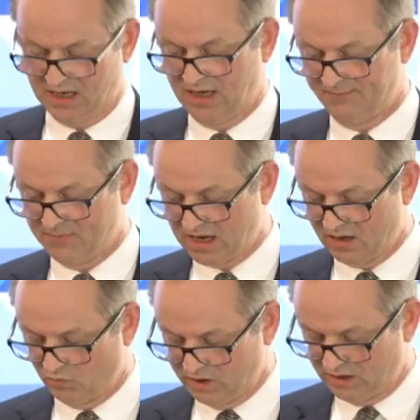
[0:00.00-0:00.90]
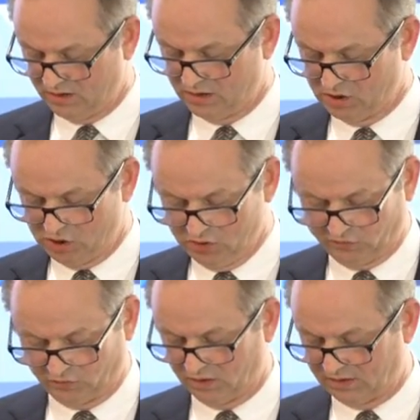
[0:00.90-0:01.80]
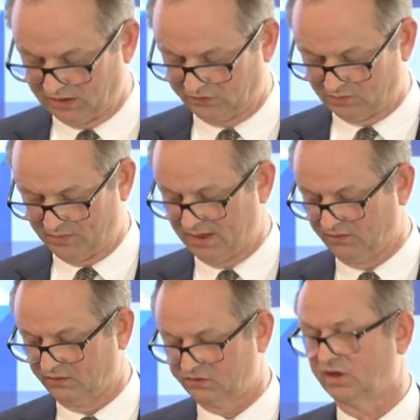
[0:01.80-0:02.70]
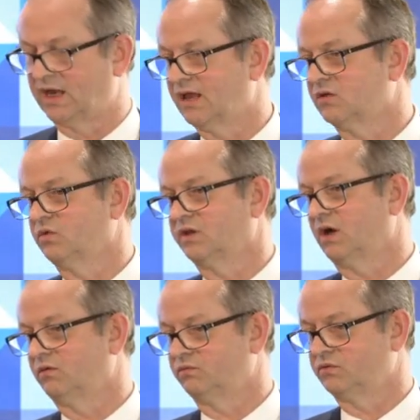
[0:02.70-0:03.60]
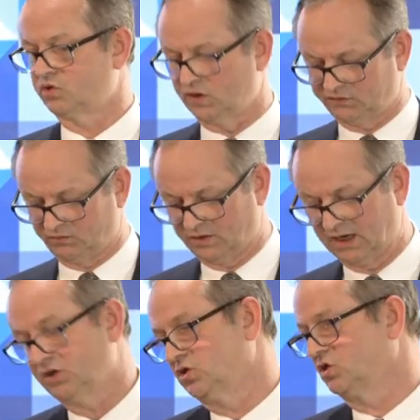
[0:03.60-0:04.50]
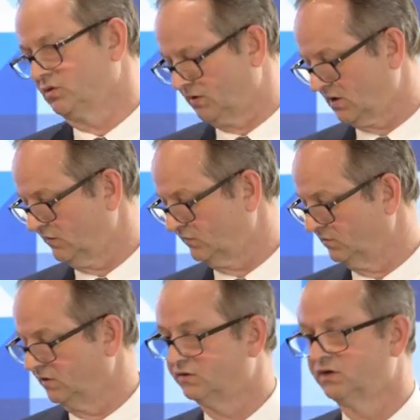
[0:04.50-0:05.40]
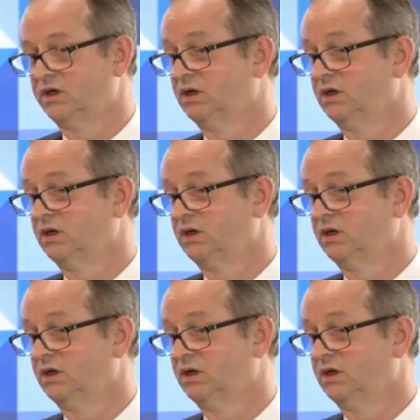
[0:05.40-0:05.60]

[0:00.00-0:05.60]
Um, and we use all of these components together with our trusted relationship with customers